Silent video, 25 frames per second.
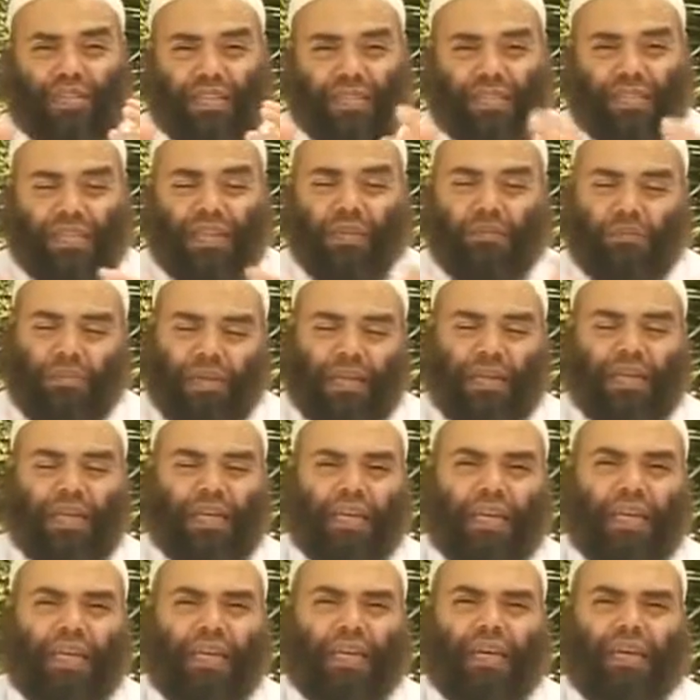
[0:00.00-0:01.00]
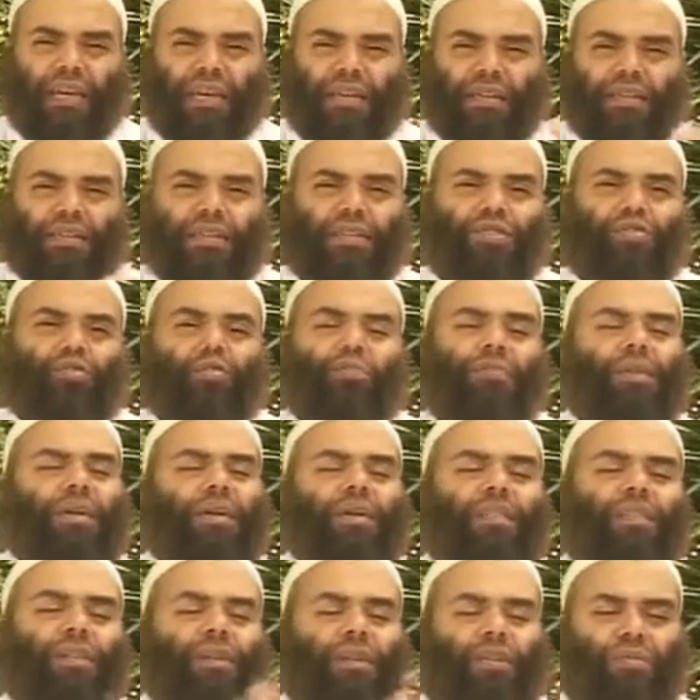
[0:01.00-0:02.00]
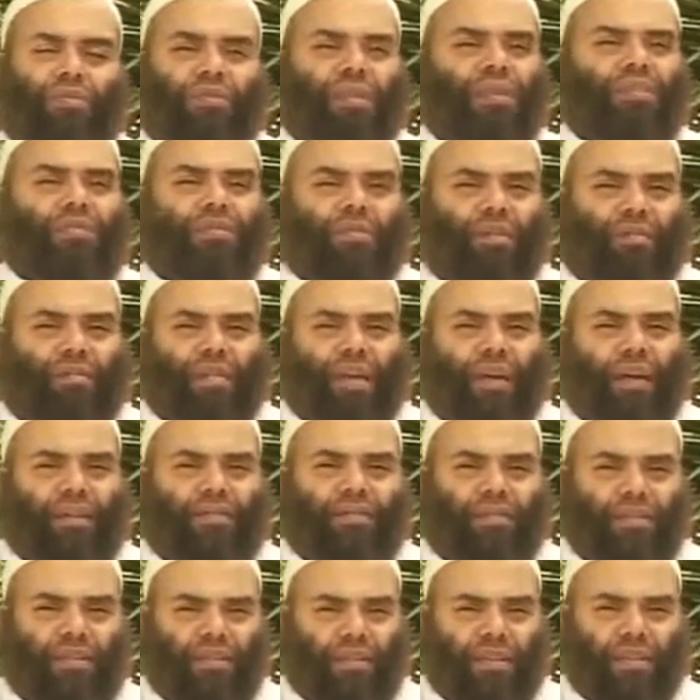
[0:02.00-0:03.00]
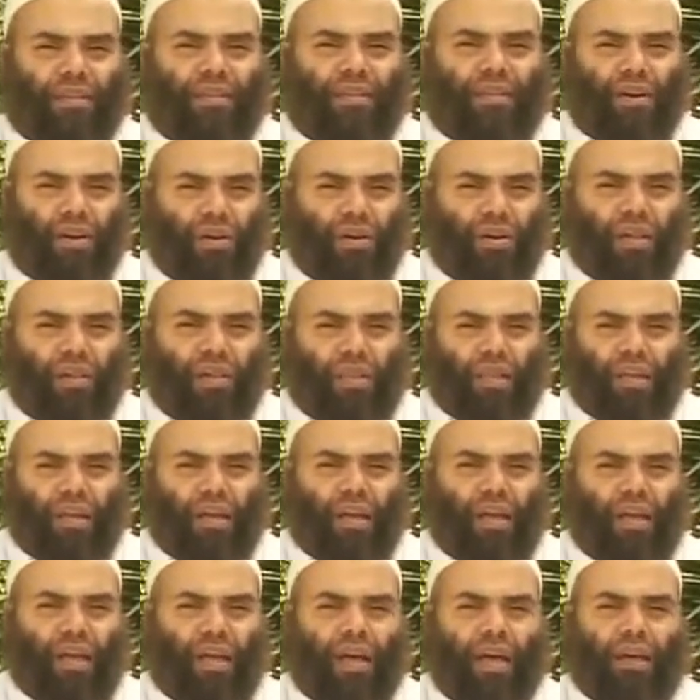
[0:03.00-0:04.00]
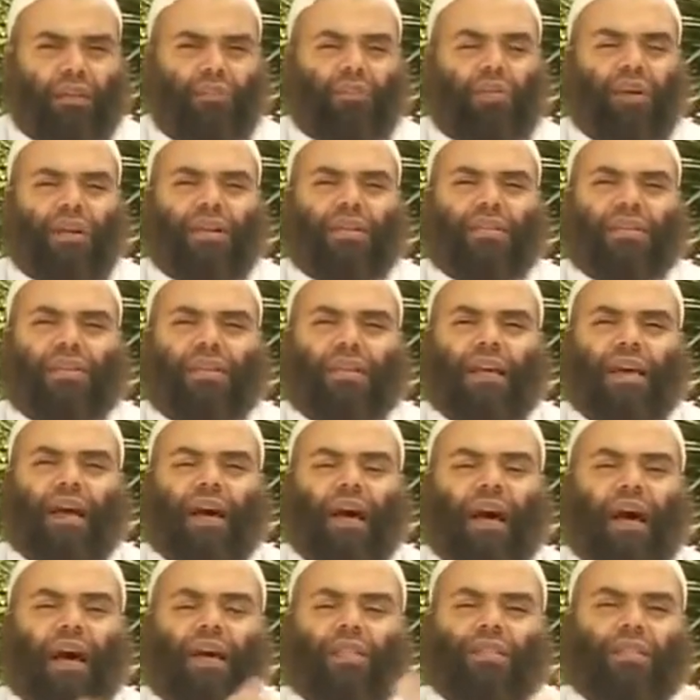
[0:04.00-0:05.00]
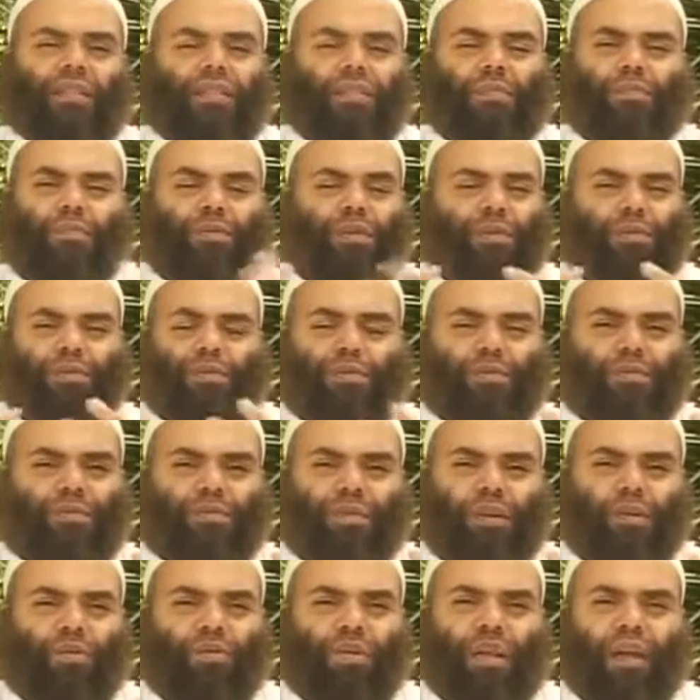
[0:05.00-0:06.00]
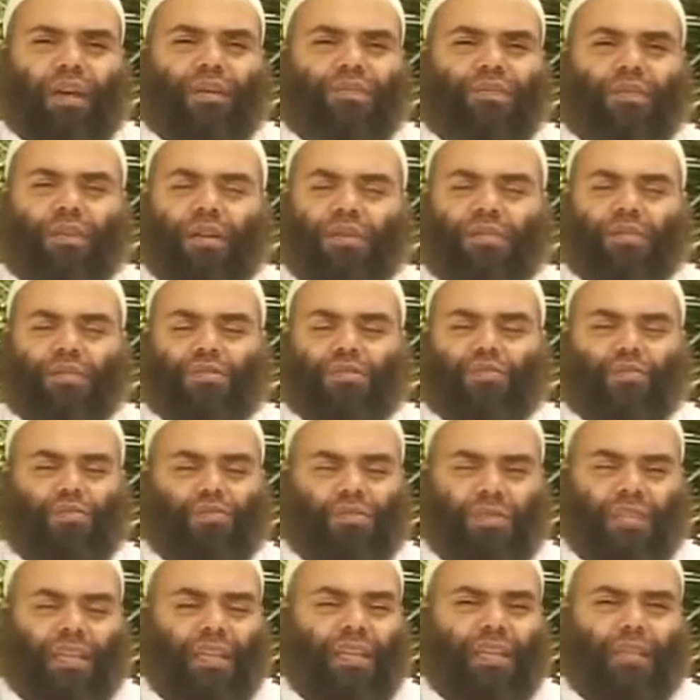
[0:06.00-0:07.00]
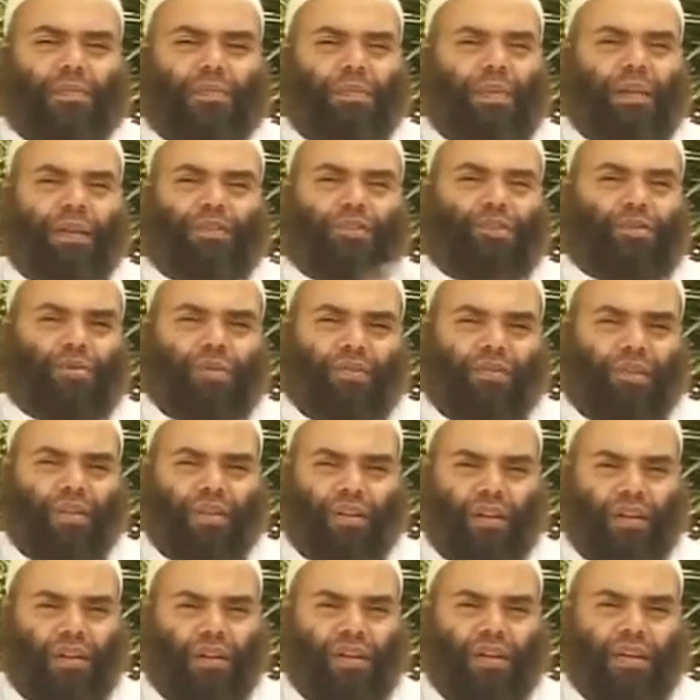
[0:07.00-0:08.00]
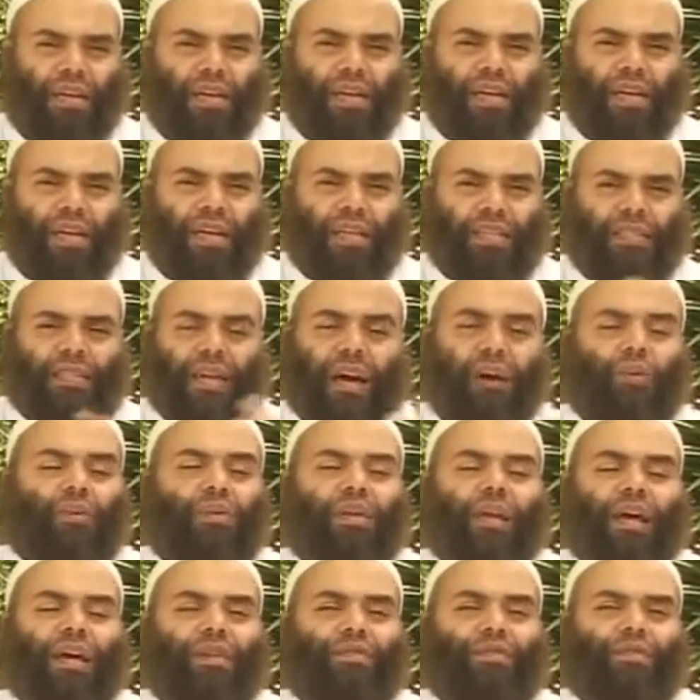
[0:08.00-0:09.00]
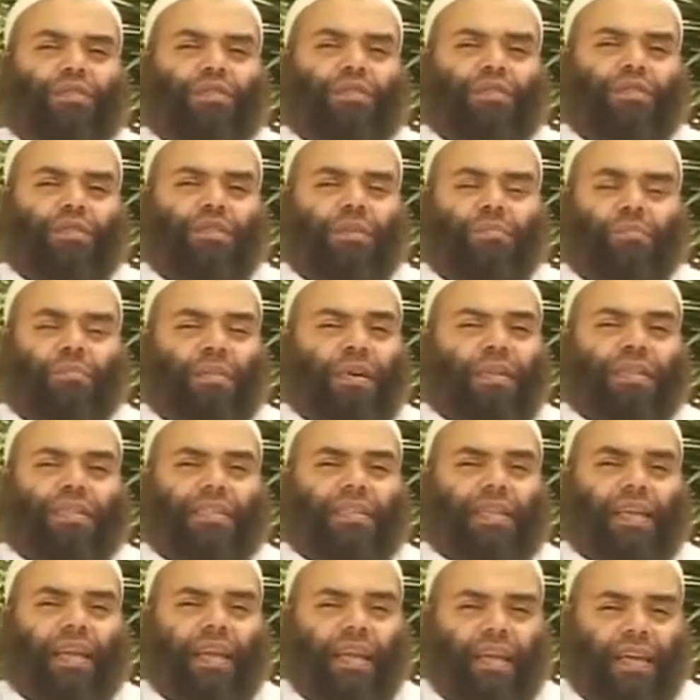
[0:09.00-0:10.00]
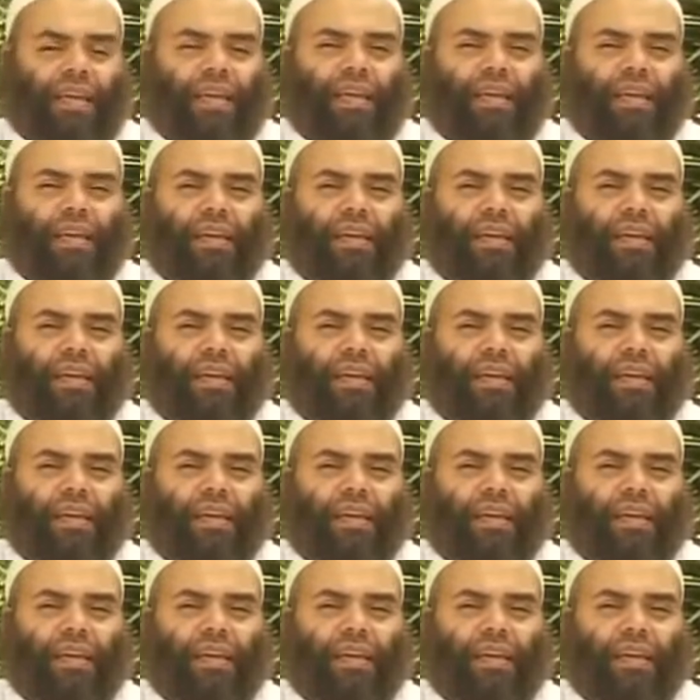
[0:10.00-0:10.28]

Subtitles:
sin meaning disobeying the creator of the heavens and the earth. And what is other purpose of our life other to seek the pleasure of Allah? Is our life is basically